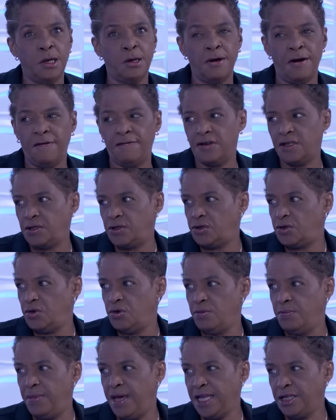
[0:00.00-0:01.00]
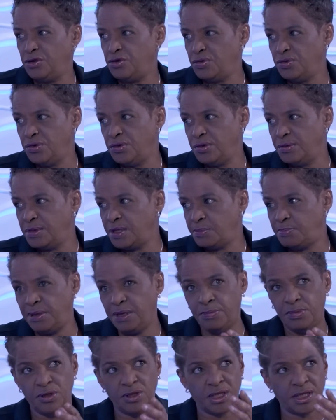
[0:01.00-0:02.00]
of us, two bedrooms,
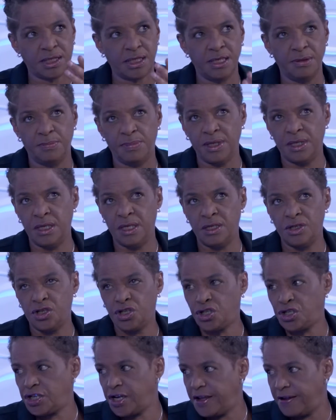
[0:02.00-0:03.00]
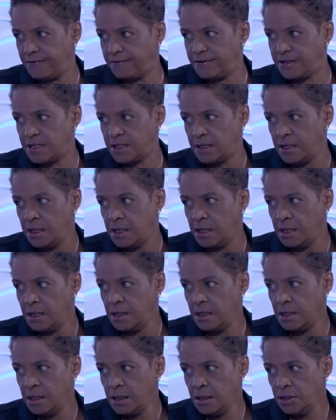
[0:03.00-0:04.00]
people sleeping in shifts.
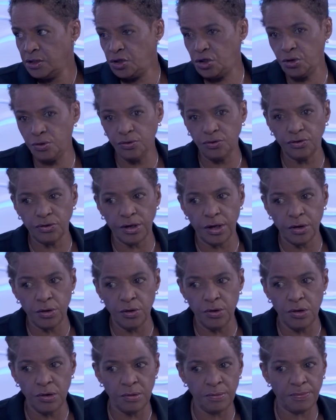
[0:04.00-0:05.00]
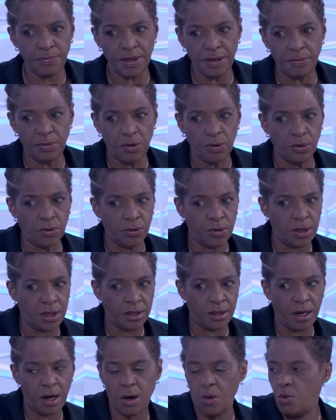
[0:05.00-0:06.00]
Children are home, people are
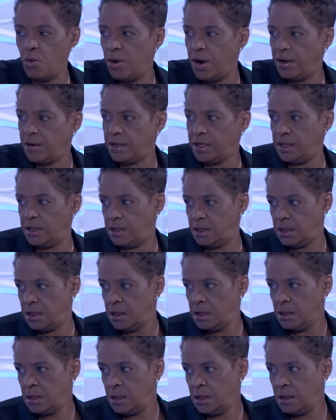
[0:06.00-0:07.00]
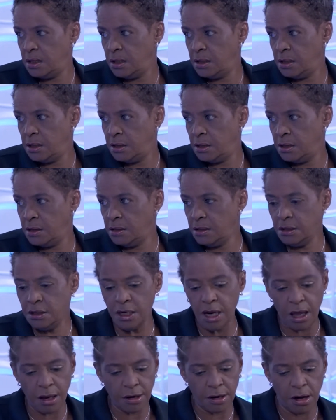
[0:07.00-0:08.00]
not working. A
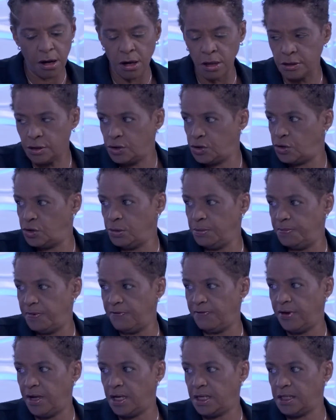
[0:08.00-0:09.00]
lot of unsupervised